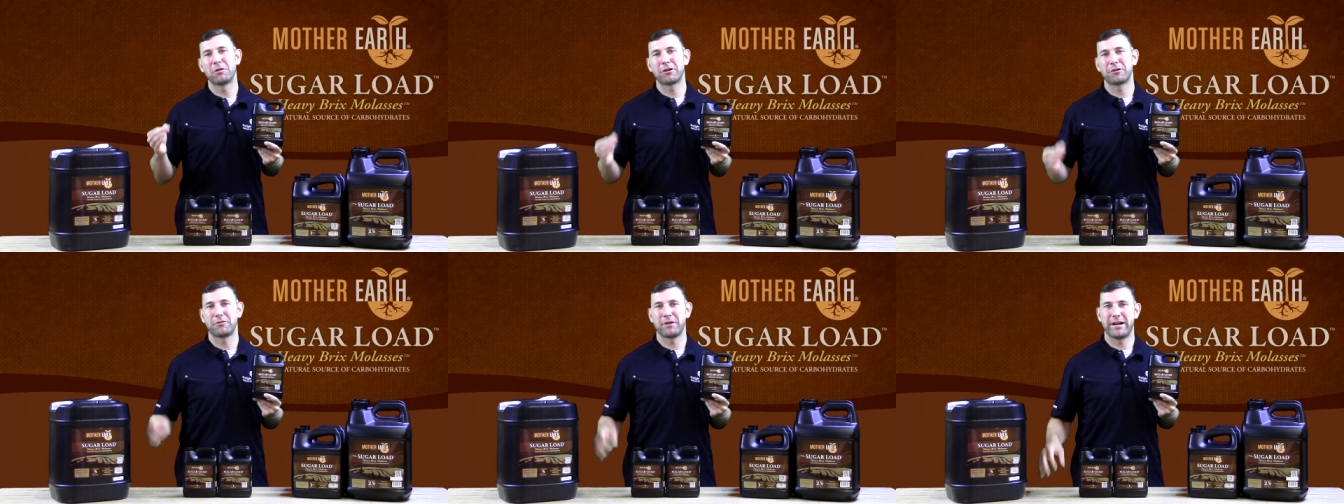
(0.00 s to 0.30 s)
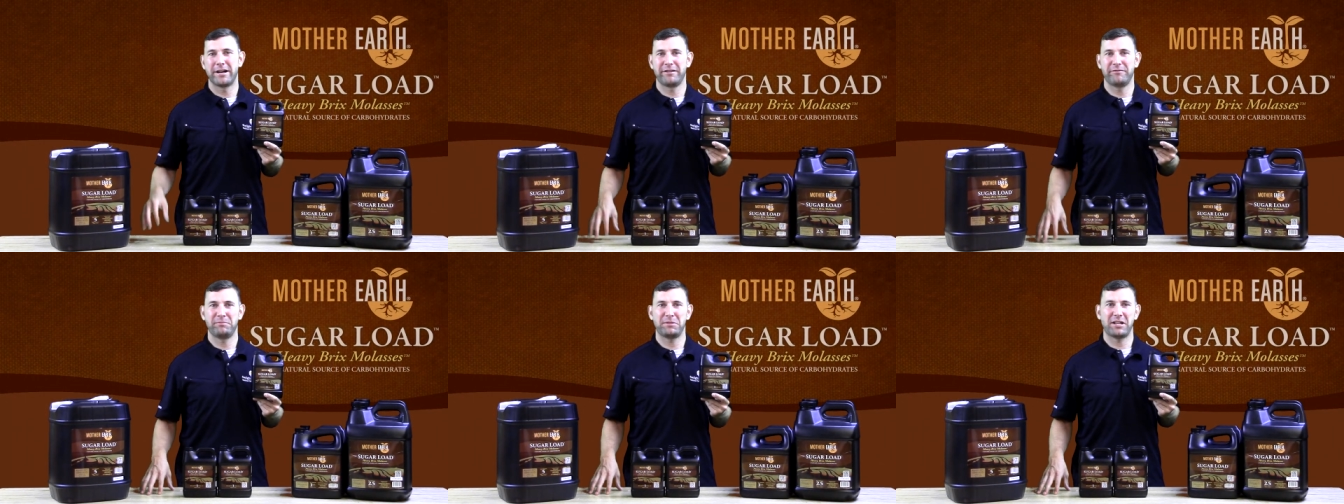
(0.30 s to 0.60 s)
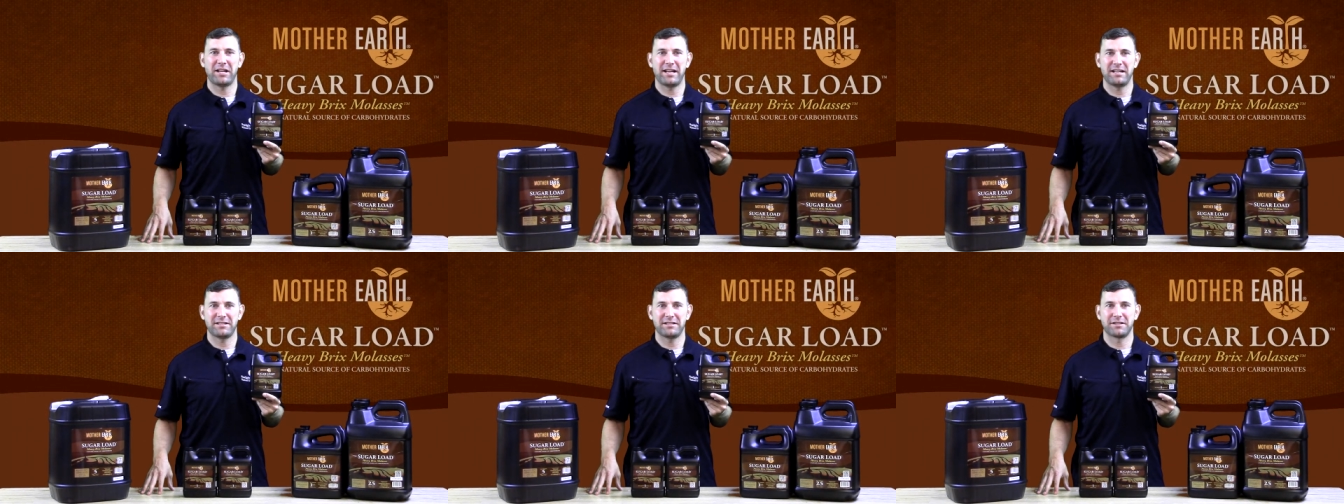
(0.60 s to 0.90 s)
grade of
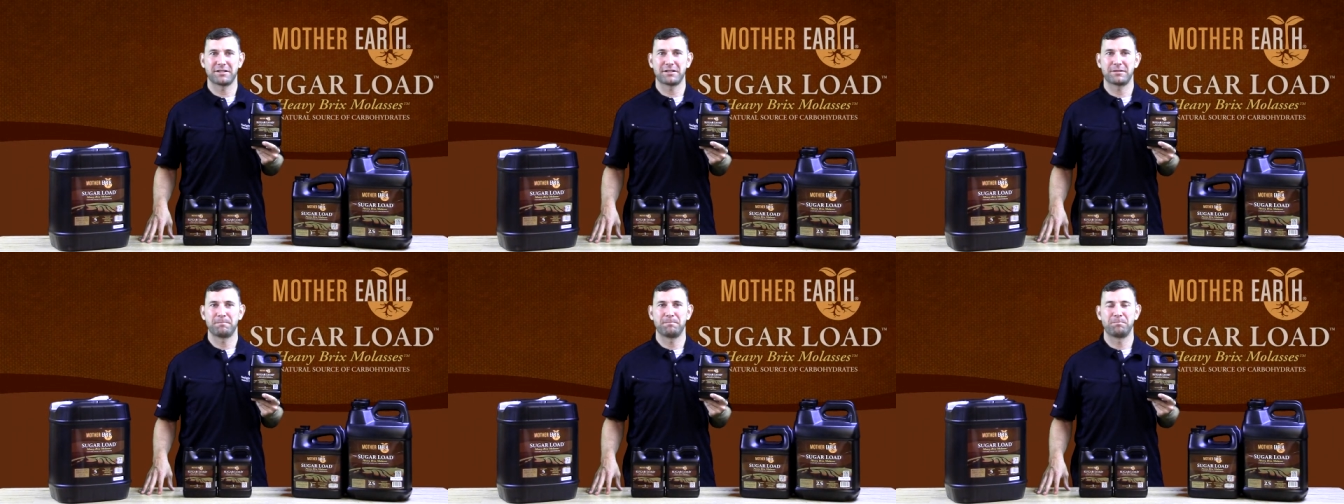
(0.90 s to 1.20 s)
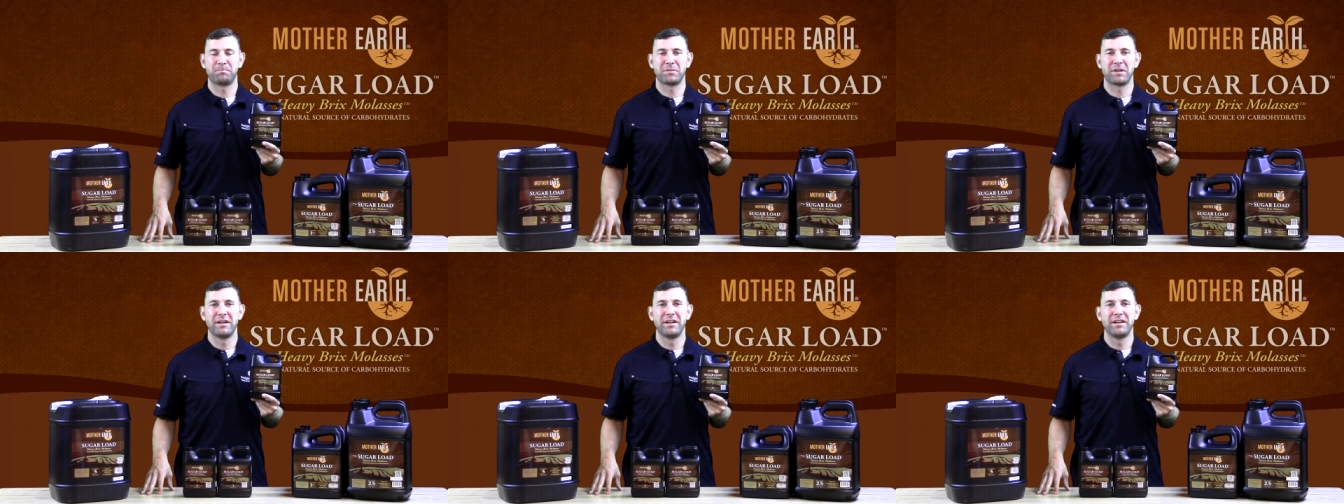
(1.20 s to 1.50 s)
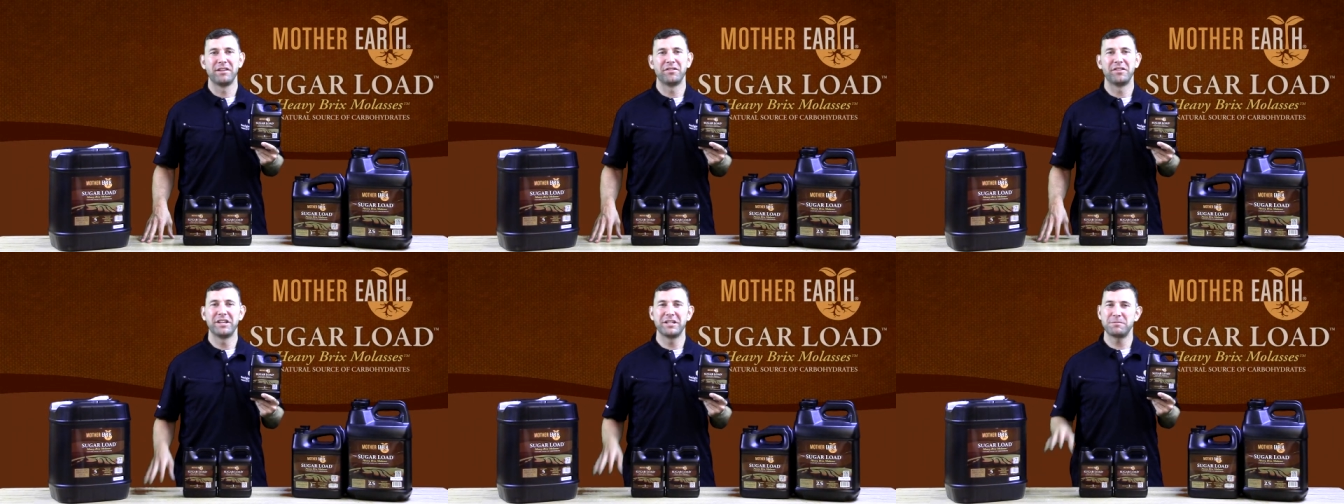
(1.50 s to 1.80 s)
molasses.
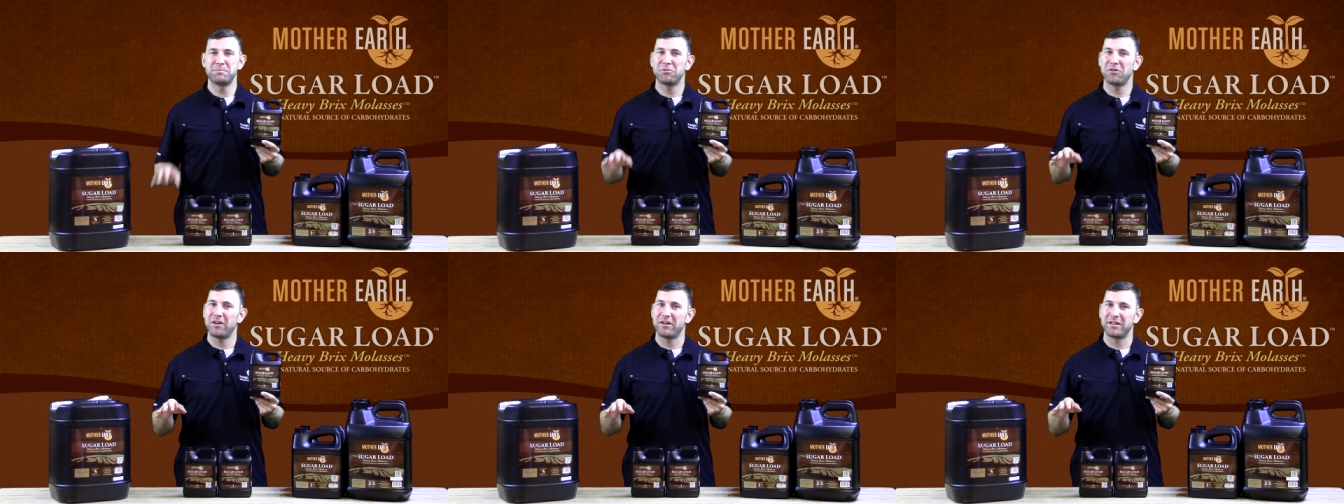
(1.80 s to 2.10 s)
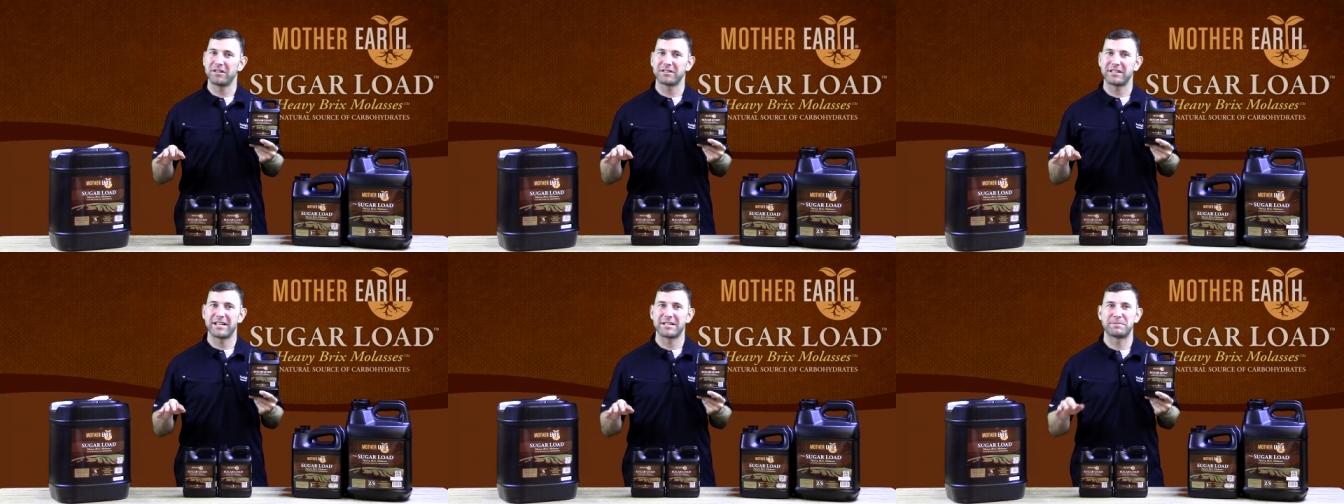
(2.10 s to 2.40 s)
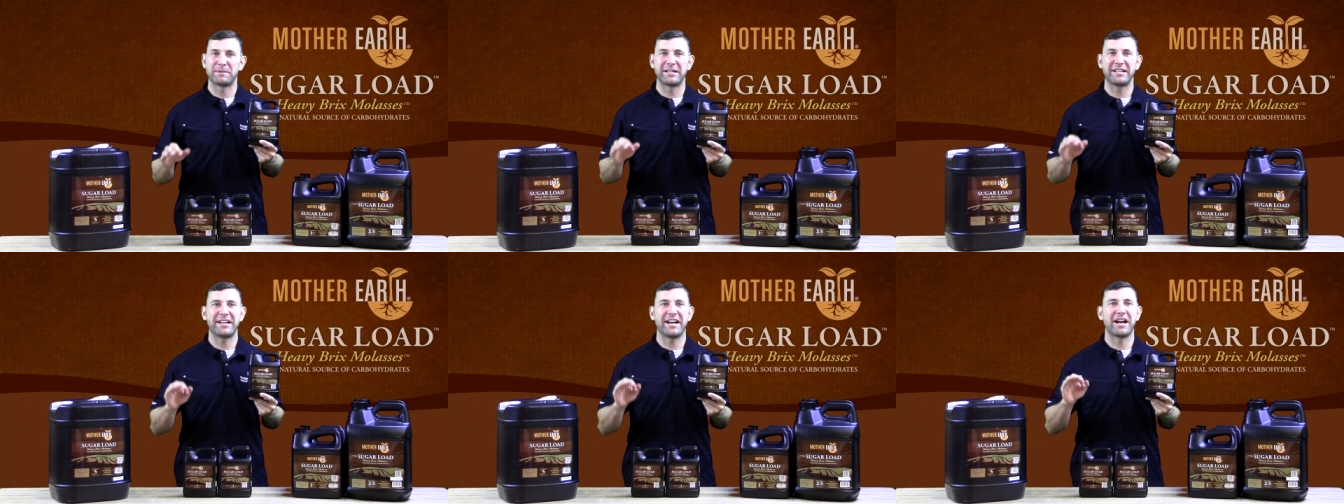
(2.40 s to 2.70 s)
This product has
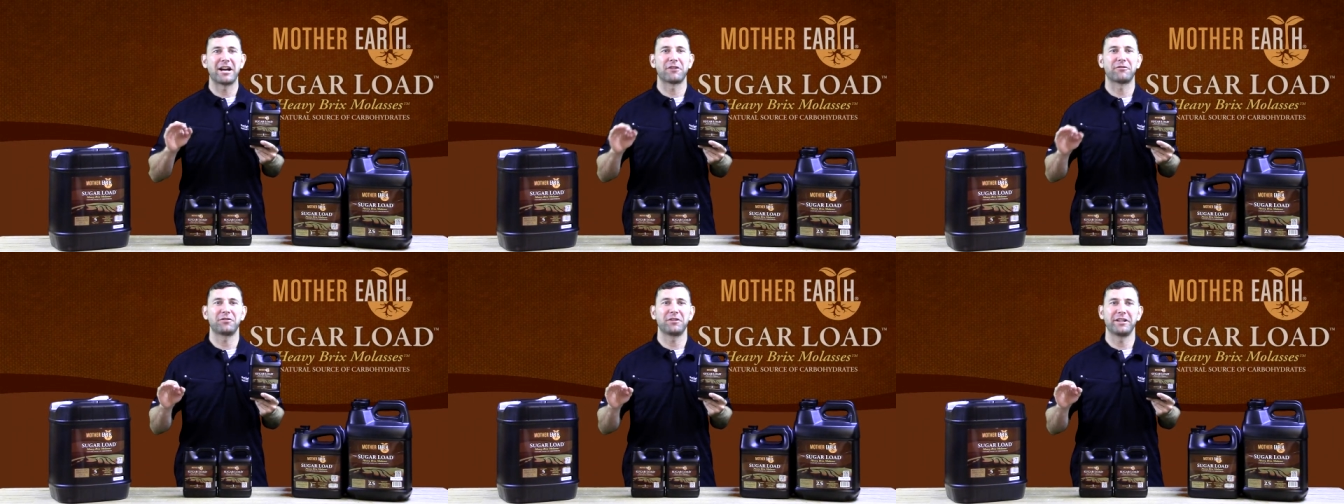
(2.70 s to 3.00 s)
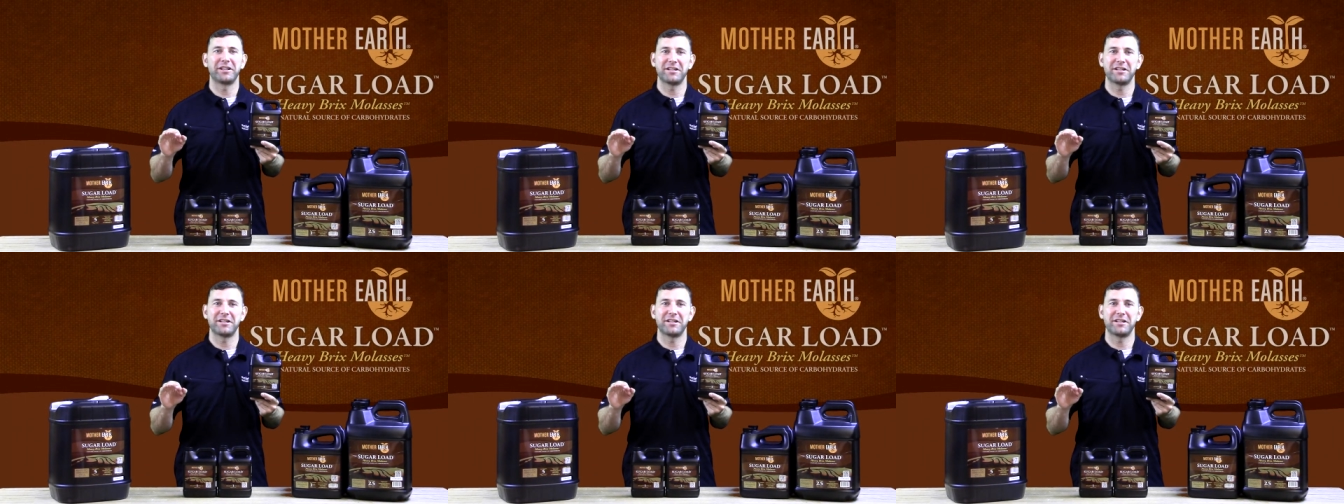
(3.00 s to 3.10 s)
been carefully